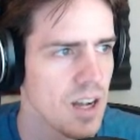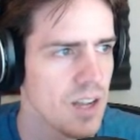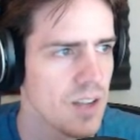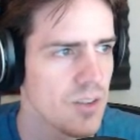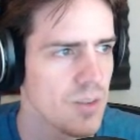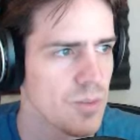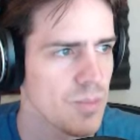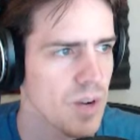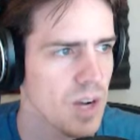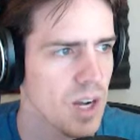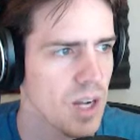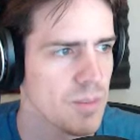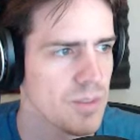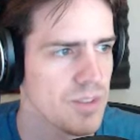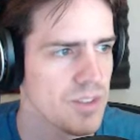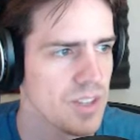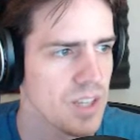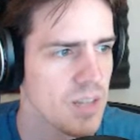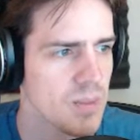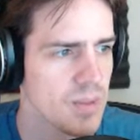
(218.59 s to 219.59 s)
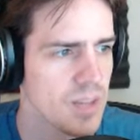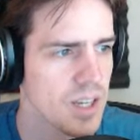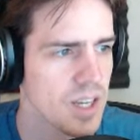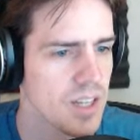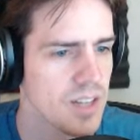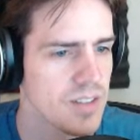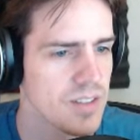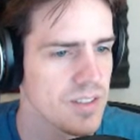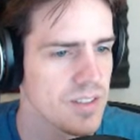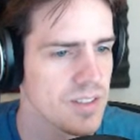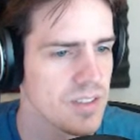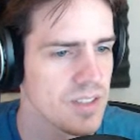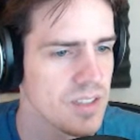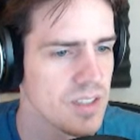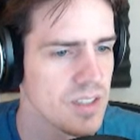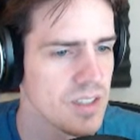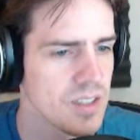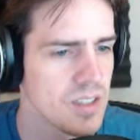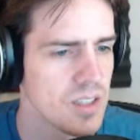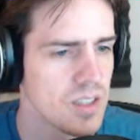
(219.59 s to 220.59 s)
I assume I'm Sam Cats.
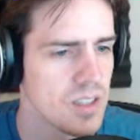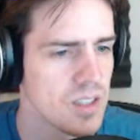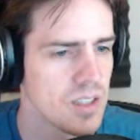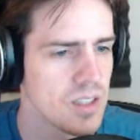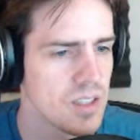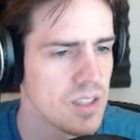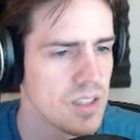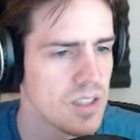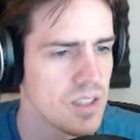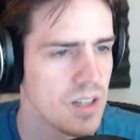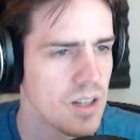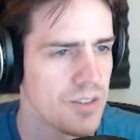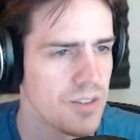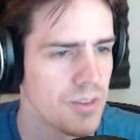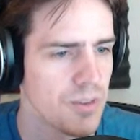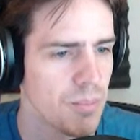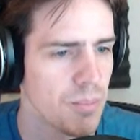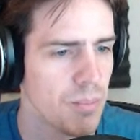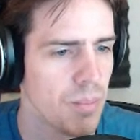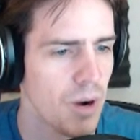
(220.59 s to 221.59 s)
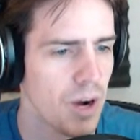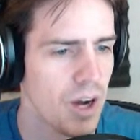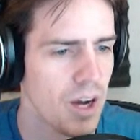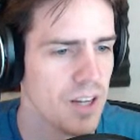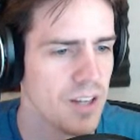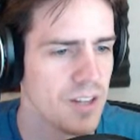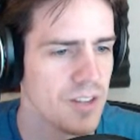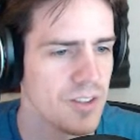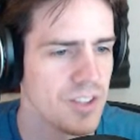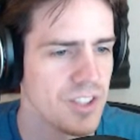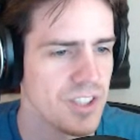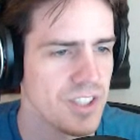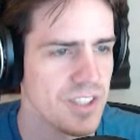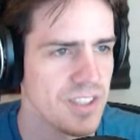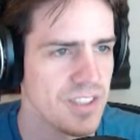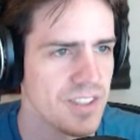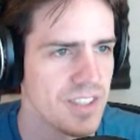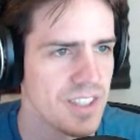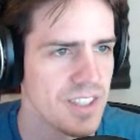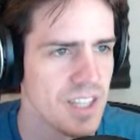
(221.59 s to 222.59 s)
Oh, is a bot? Oh,
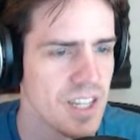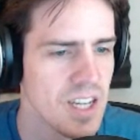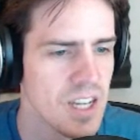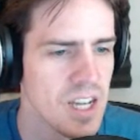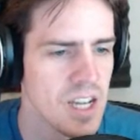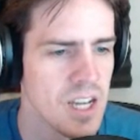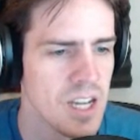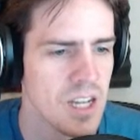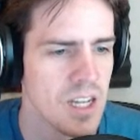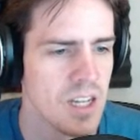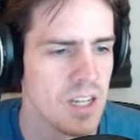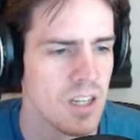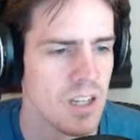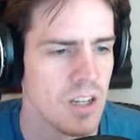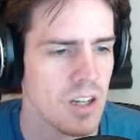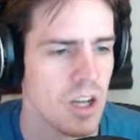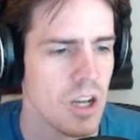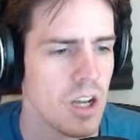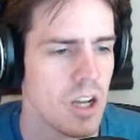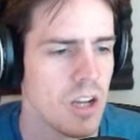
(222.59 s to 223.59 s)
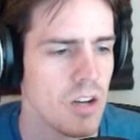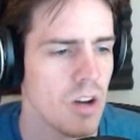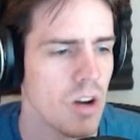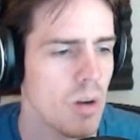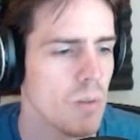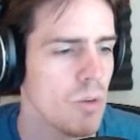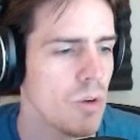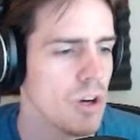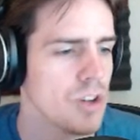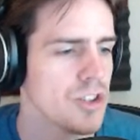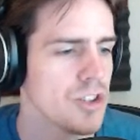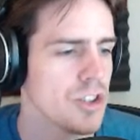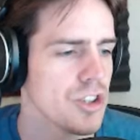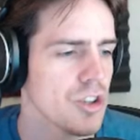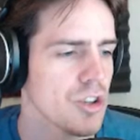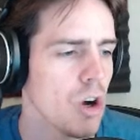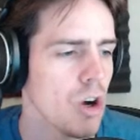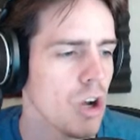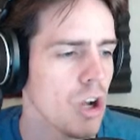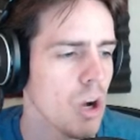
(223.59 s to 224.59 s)
jeez. Hey, not much.
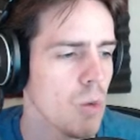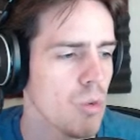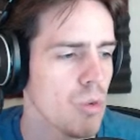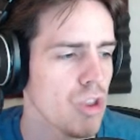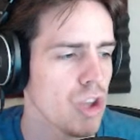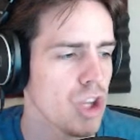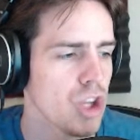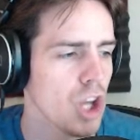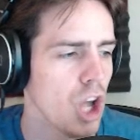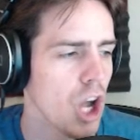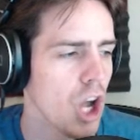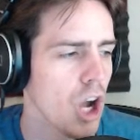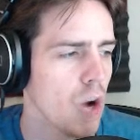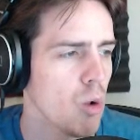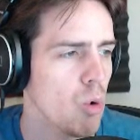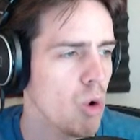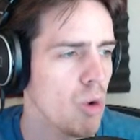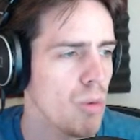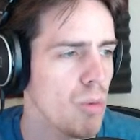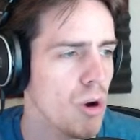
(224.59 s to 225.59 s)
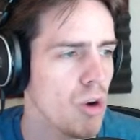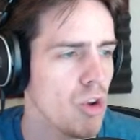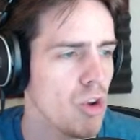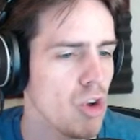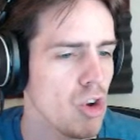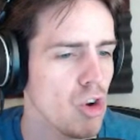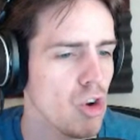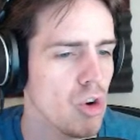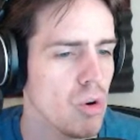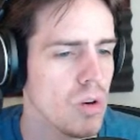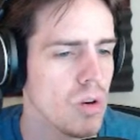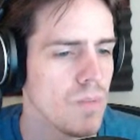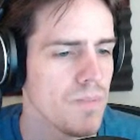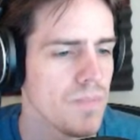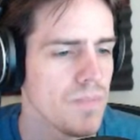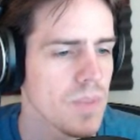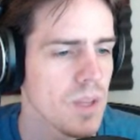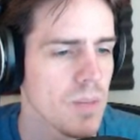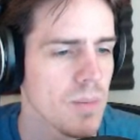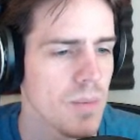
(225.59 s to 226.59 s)
Just hung out with the cat. What about you?
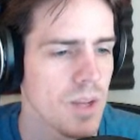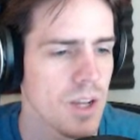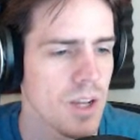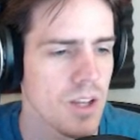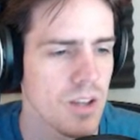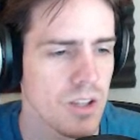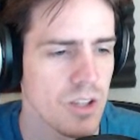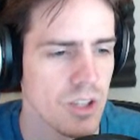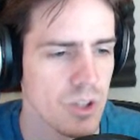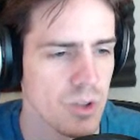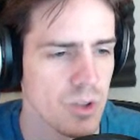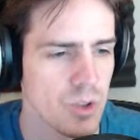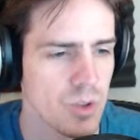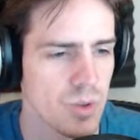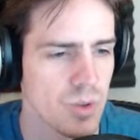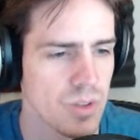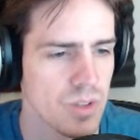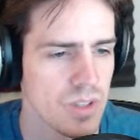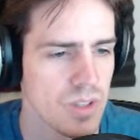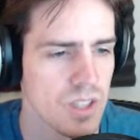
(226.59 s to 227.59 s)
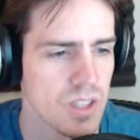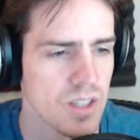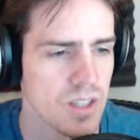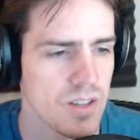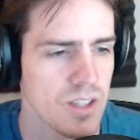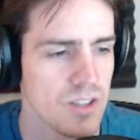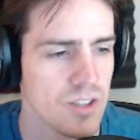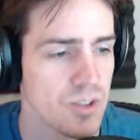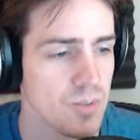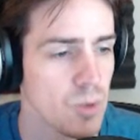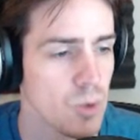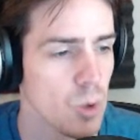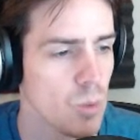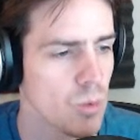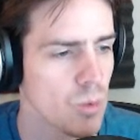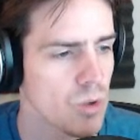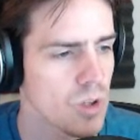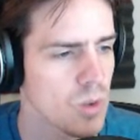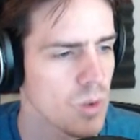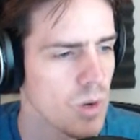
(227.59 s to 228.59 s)
Meh, the usual. Did some
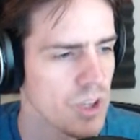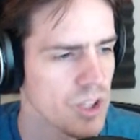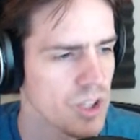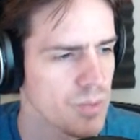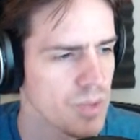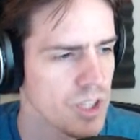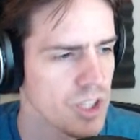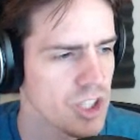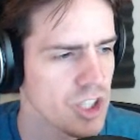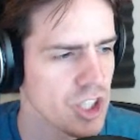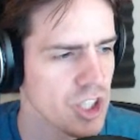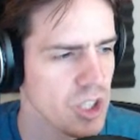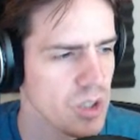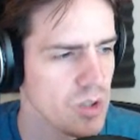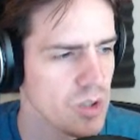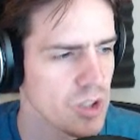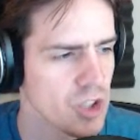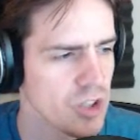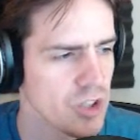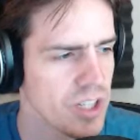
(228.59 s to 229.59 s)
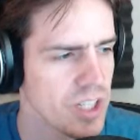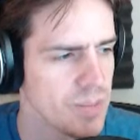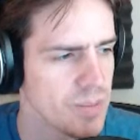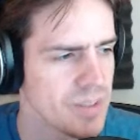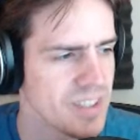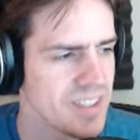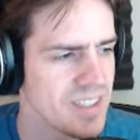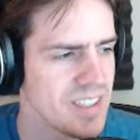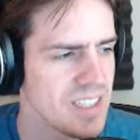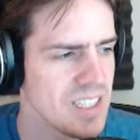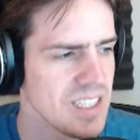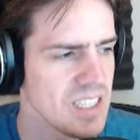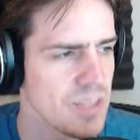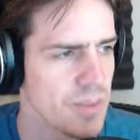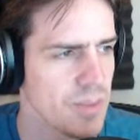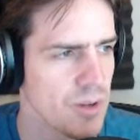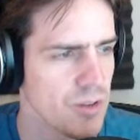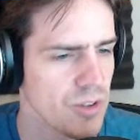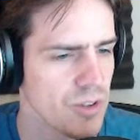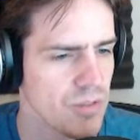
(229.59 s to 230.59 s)
homework, watched my show, drank obscene
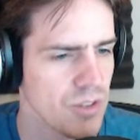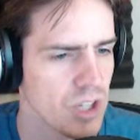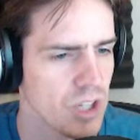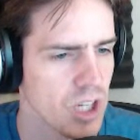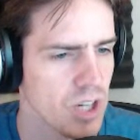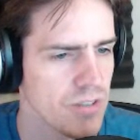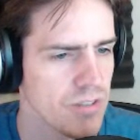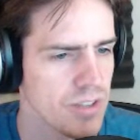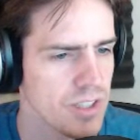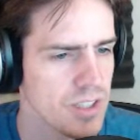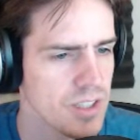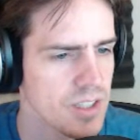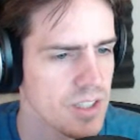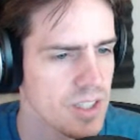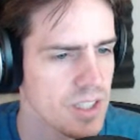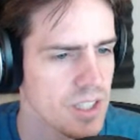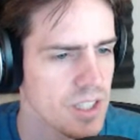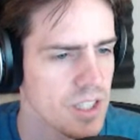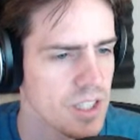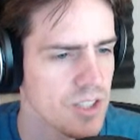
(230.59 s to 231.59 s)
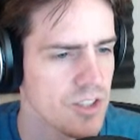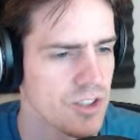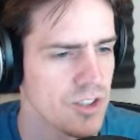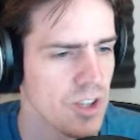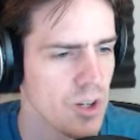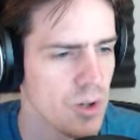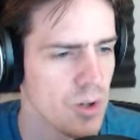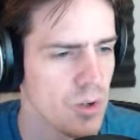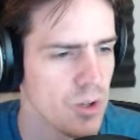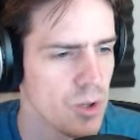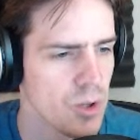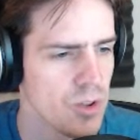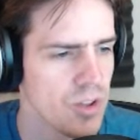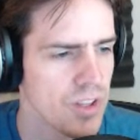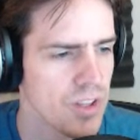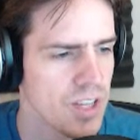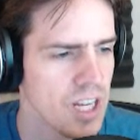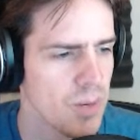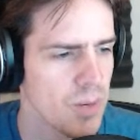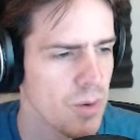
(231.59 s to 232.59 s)
amounts of coffee. So, do you
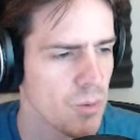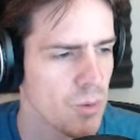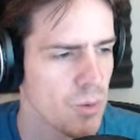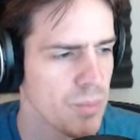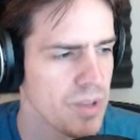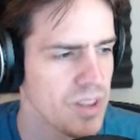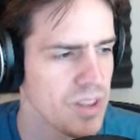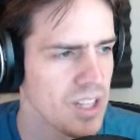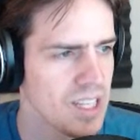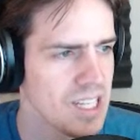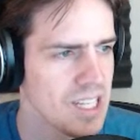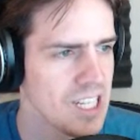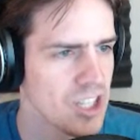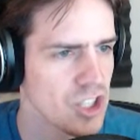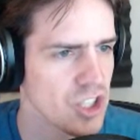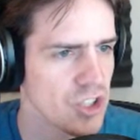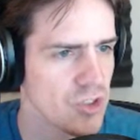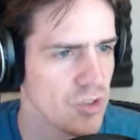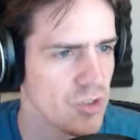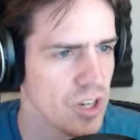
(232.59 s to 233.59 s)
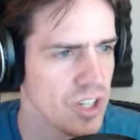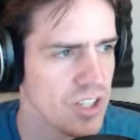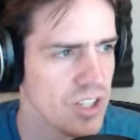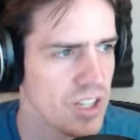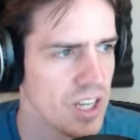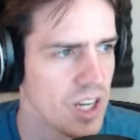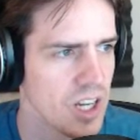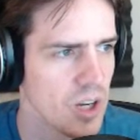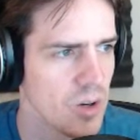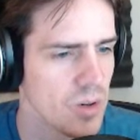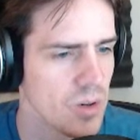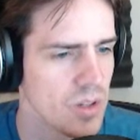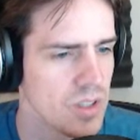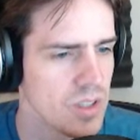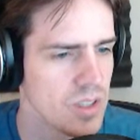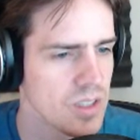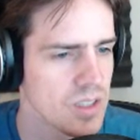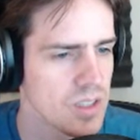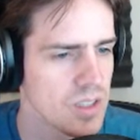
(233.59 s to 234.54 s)
think anyone would be in the kitchen right now?